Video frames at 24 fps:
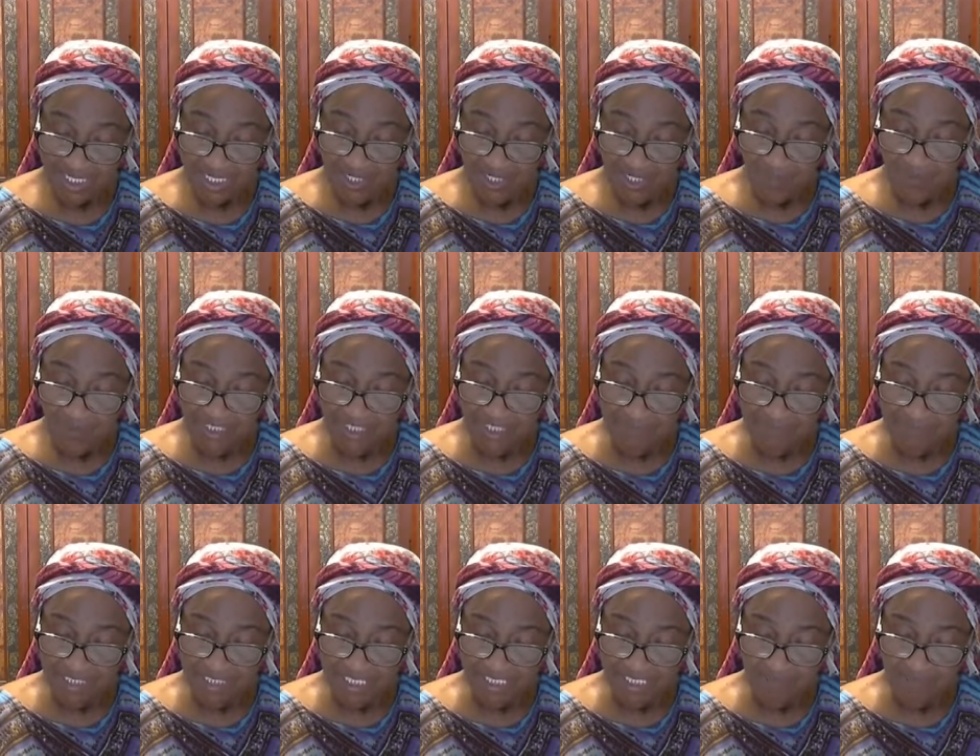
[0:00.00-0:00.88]
When the
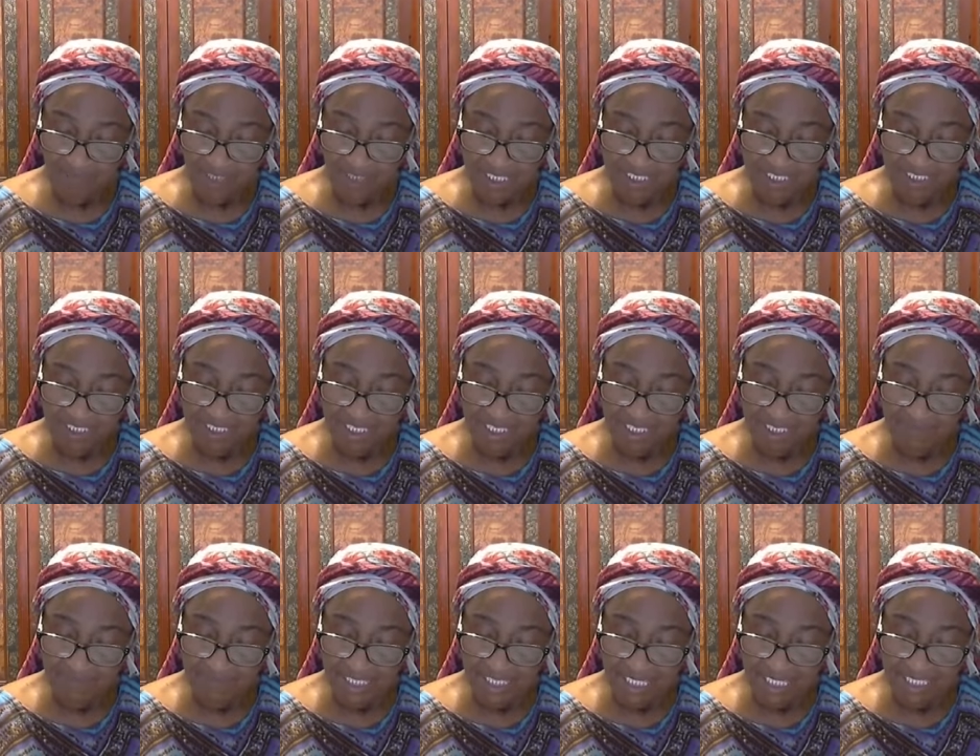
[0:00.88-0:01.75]
men were
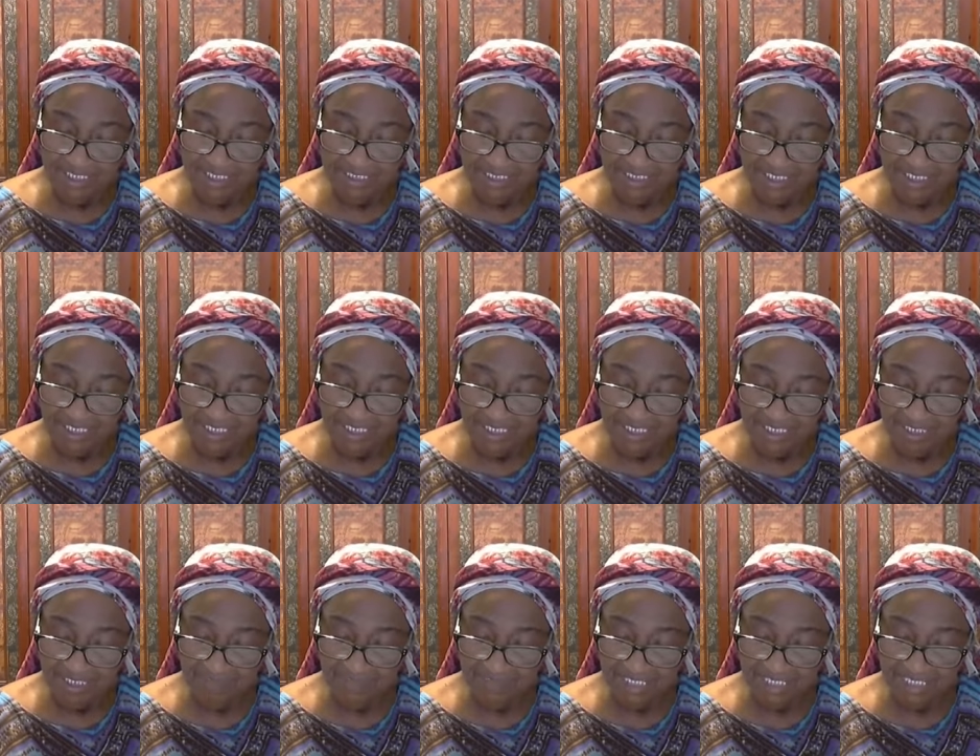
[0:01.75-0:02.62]
come unto
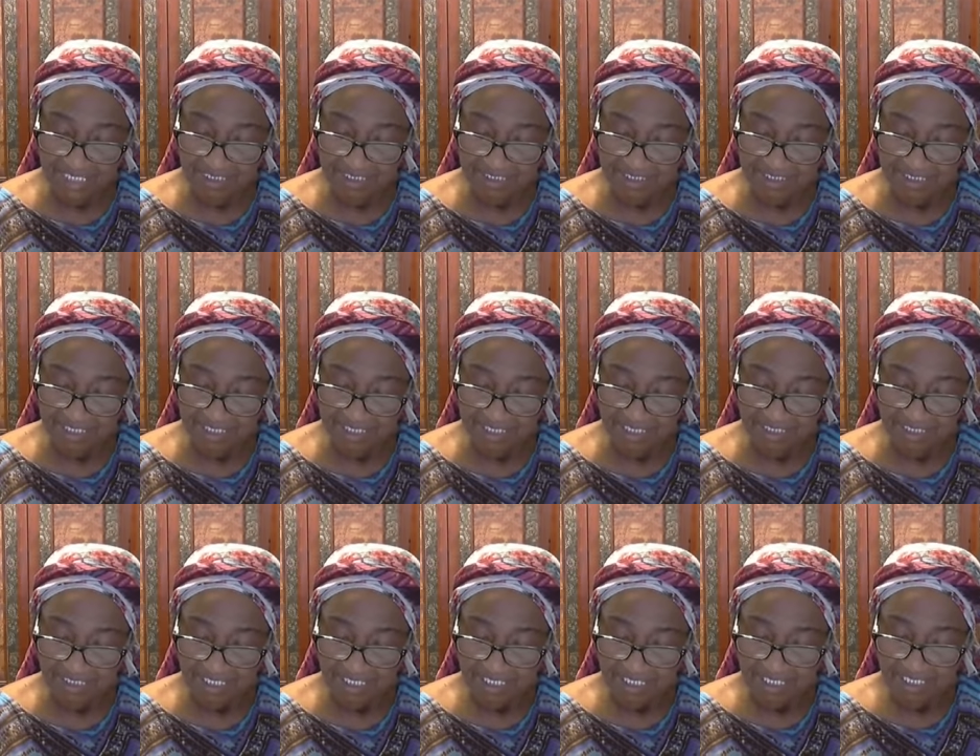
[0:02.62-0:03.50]
him, they said,
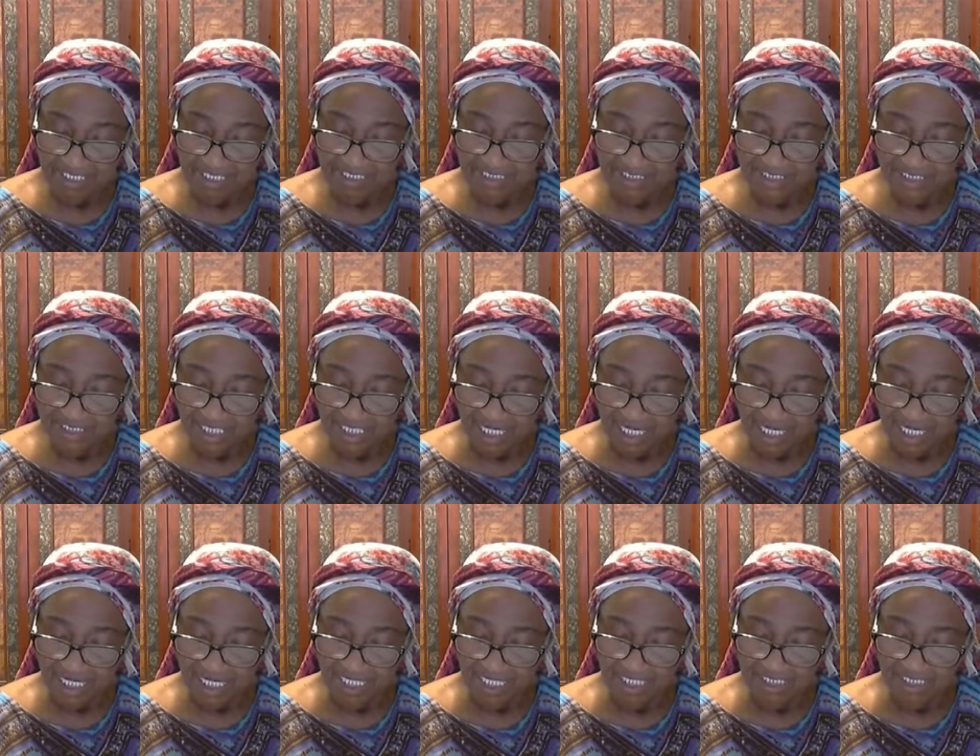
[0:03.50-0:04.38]

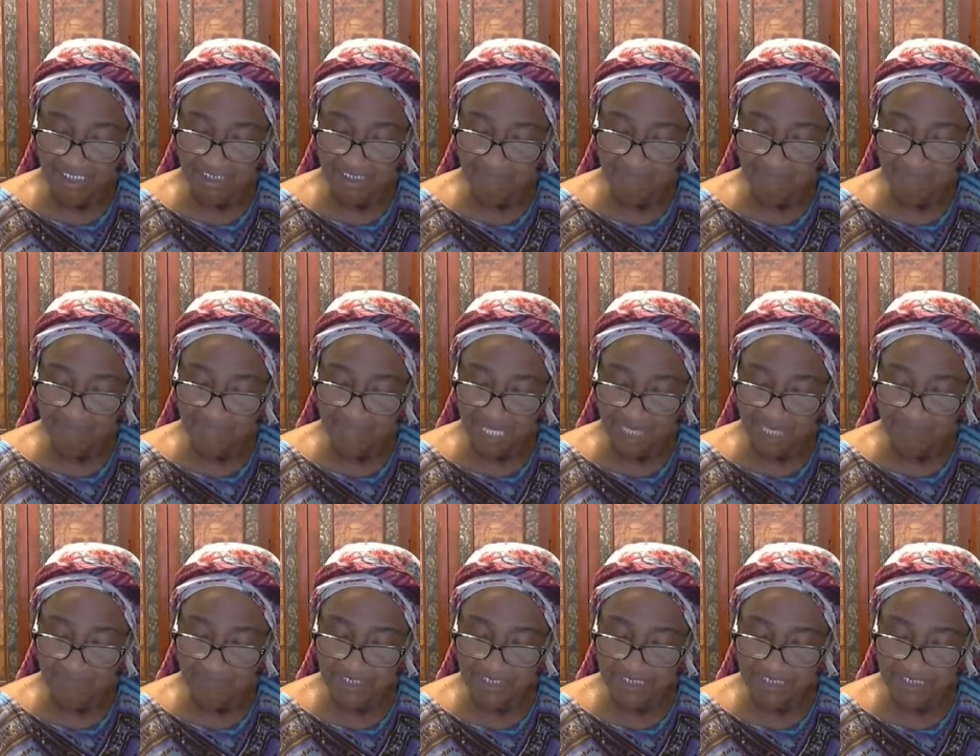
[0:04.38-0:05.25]
John
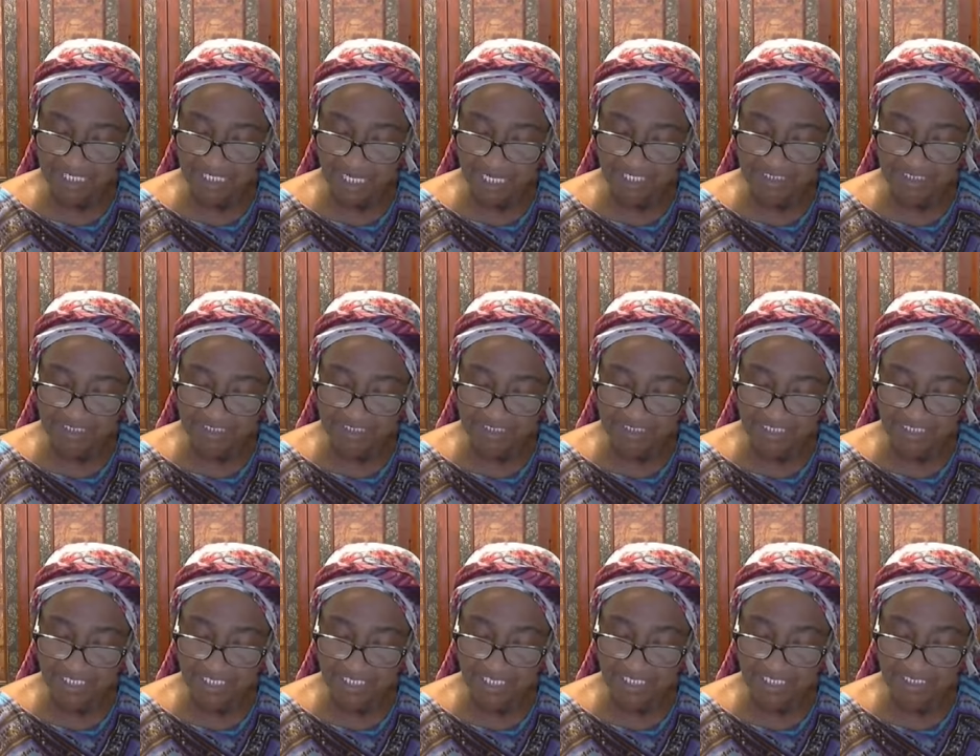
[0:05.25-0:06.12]
Baptist hath
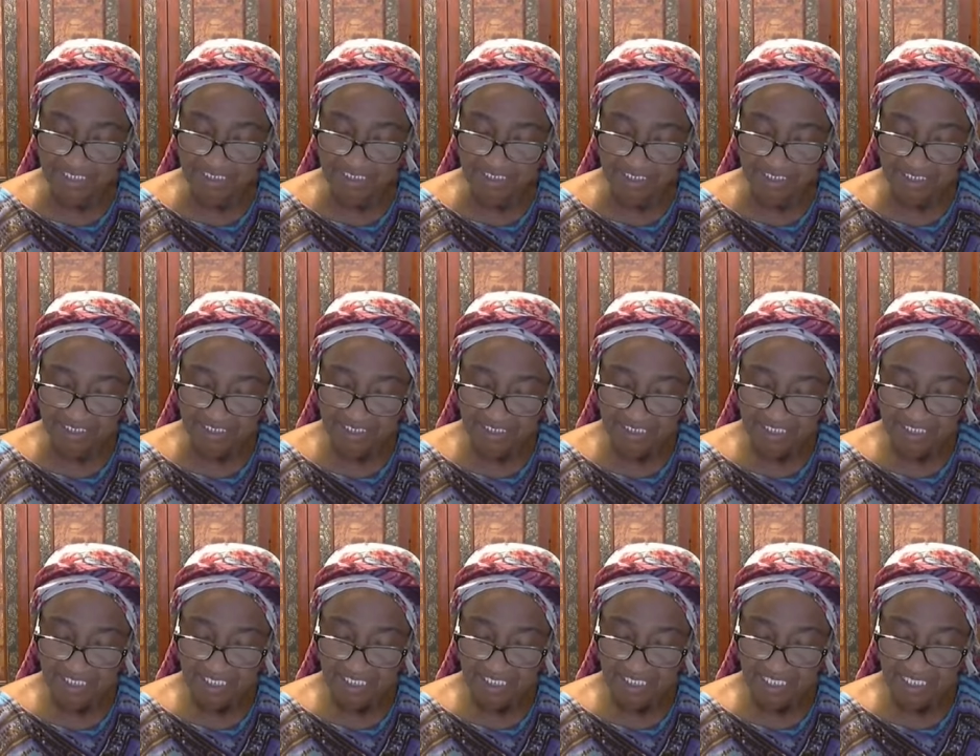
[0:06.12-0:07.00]
sent
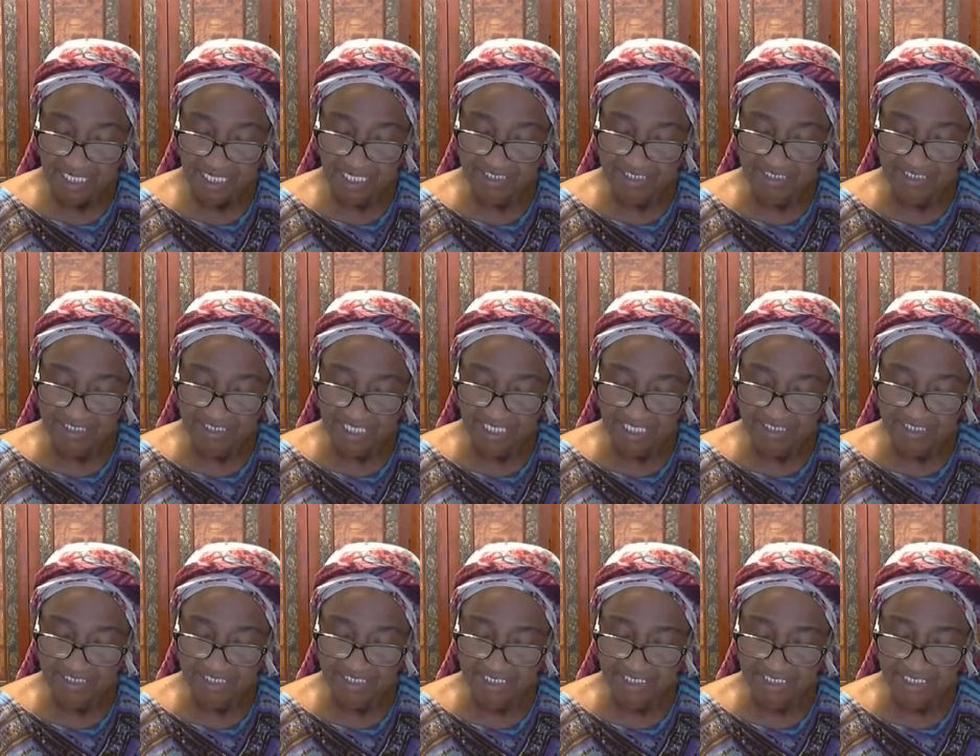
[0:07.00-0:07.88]
us
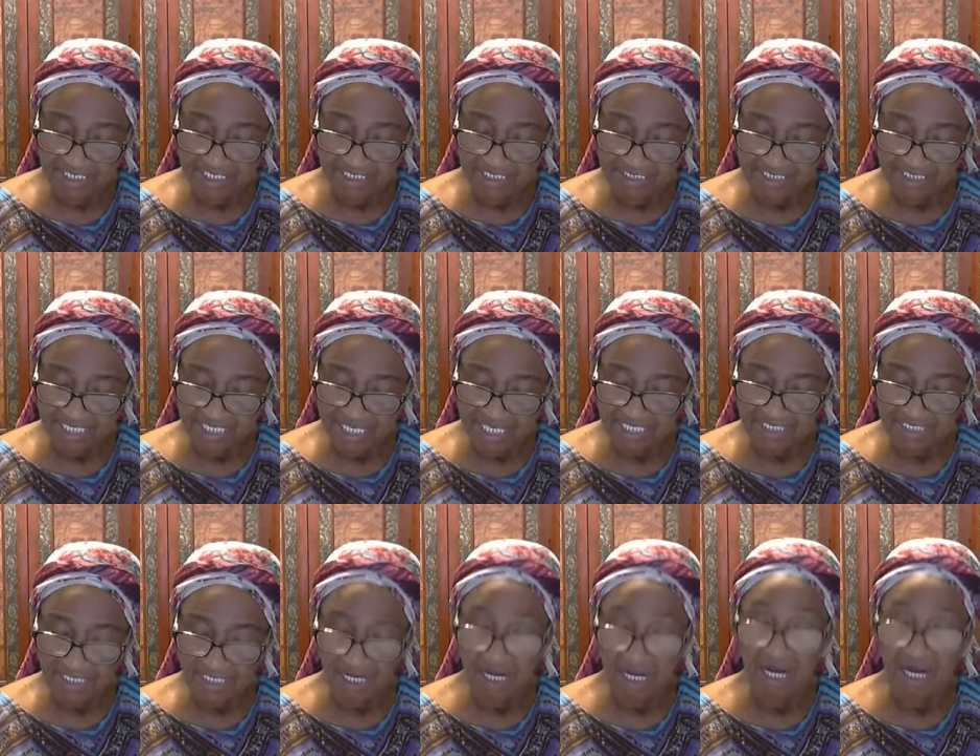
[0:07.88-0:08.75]
unto thee, saying,
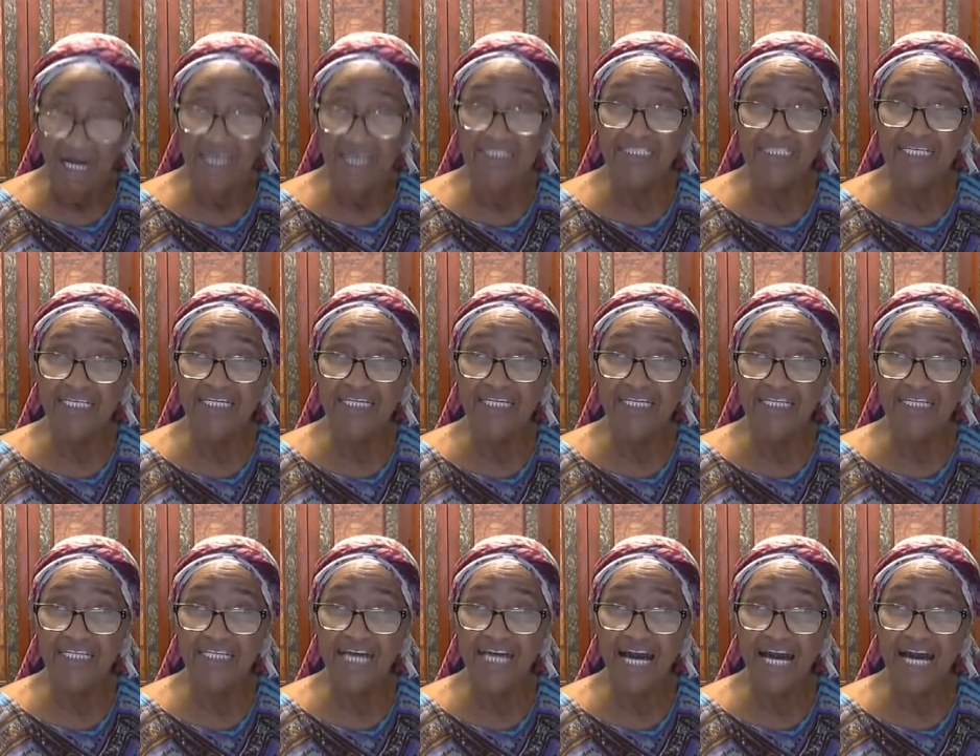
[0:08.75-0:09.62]
Art
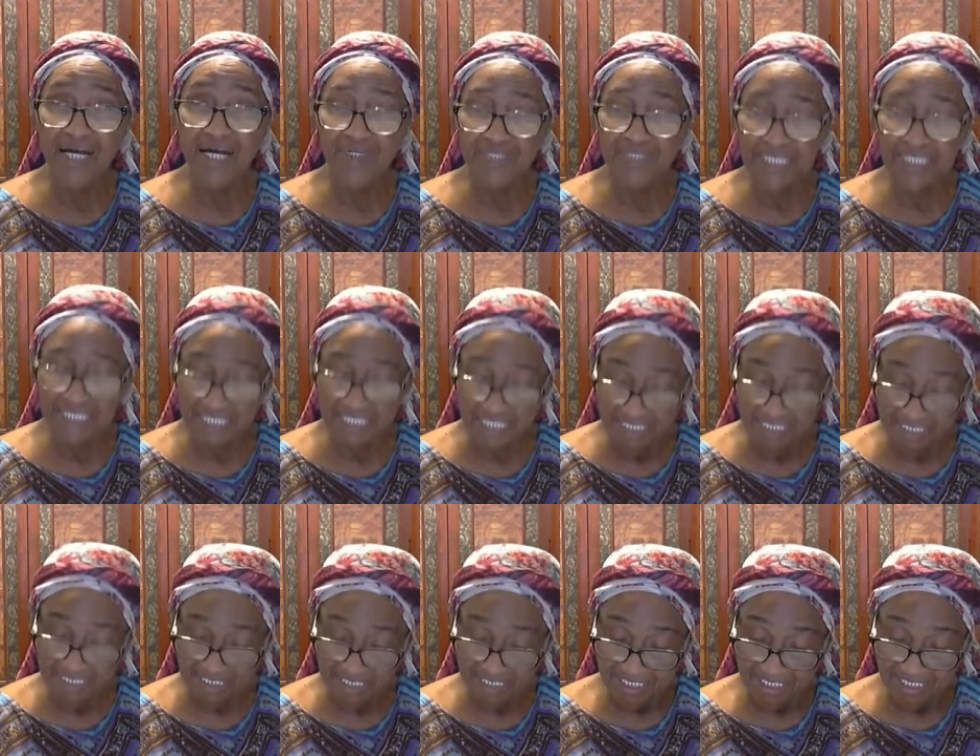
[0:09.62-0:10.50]
thou
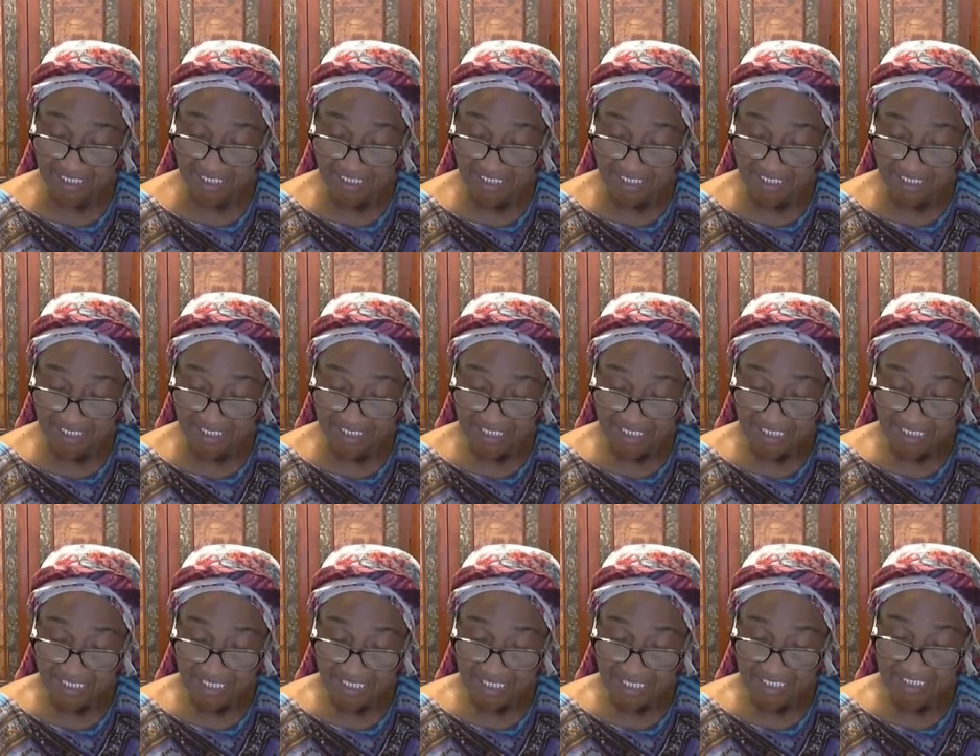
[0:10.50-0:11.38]
he
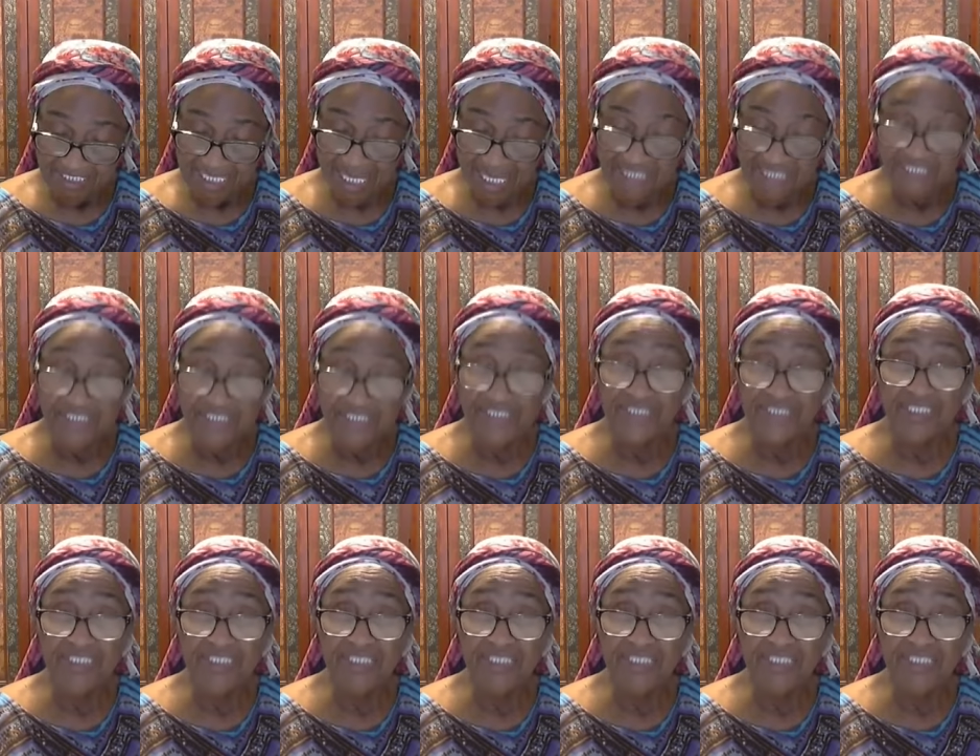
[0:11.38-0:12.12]
that should